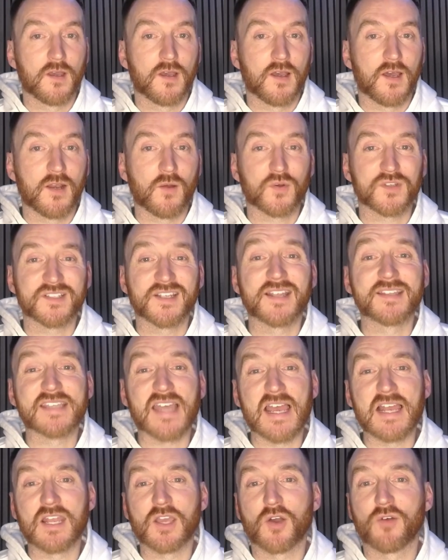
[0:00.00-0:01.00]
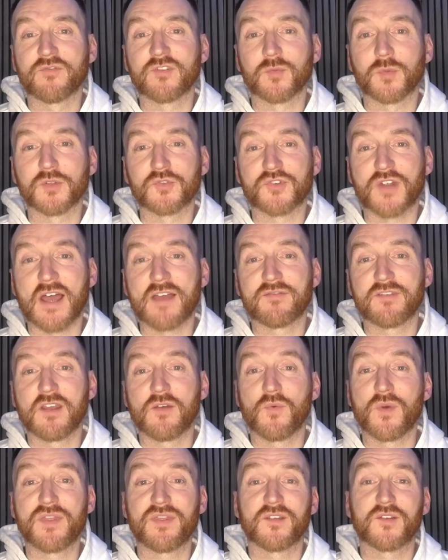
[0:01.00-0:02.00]
And I wasn't entirely comfortable driving
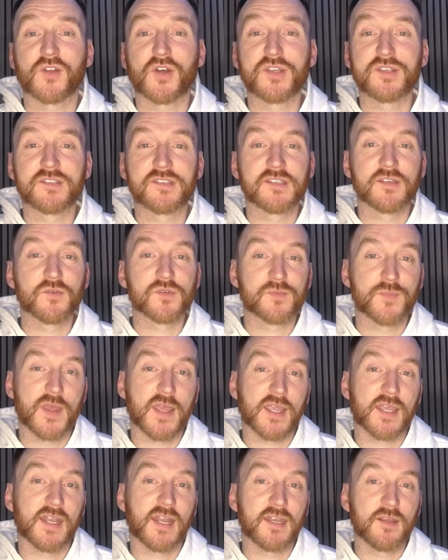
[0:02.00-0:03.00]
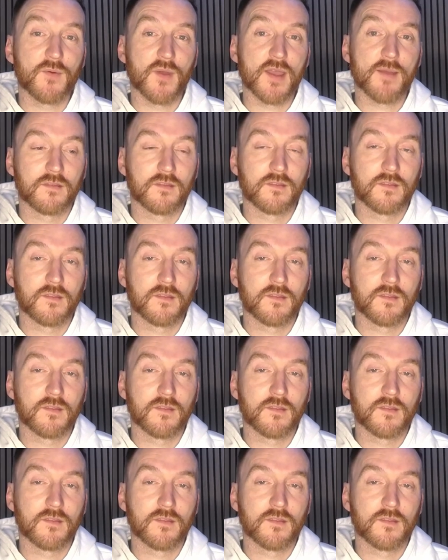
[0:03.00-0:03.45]
it with the noises it was making anyway.